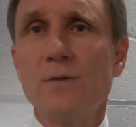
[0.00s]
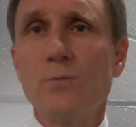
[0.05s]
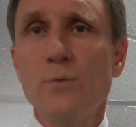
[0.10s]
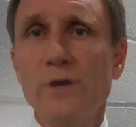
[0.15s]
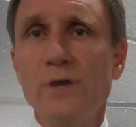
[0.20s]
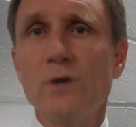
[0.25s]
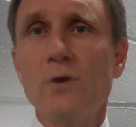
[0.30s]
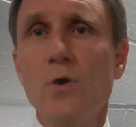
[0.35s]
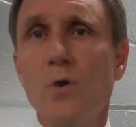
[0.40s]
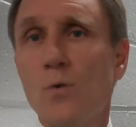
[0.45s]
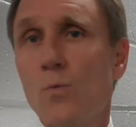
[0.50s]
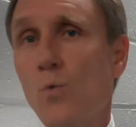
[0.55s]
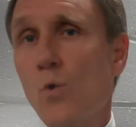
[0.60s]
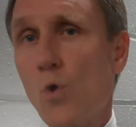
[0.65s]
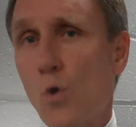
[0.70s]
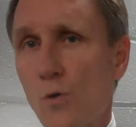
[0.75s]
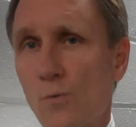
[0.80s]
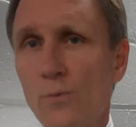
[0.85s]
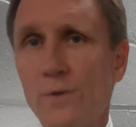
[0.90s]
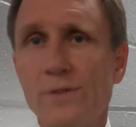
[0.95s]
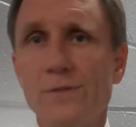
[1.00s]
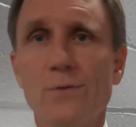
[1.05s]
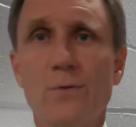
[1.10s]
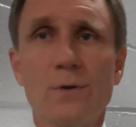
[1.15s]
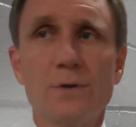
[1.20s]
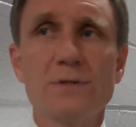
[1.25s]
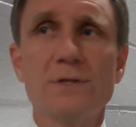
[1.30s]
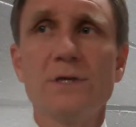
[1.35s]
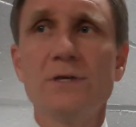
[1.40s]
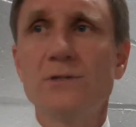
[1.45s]
that we can go to war with
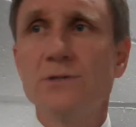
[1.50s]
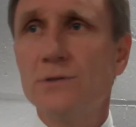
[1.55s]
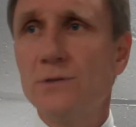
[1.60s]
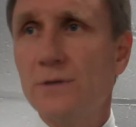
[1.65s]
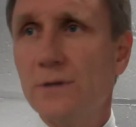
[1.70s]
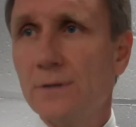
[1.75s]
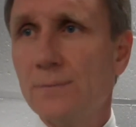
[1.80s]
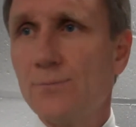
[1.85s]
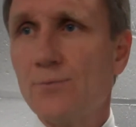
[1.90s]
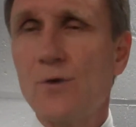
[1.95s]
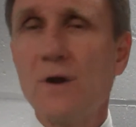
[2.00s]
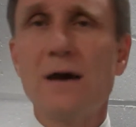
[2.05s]
Northeastern and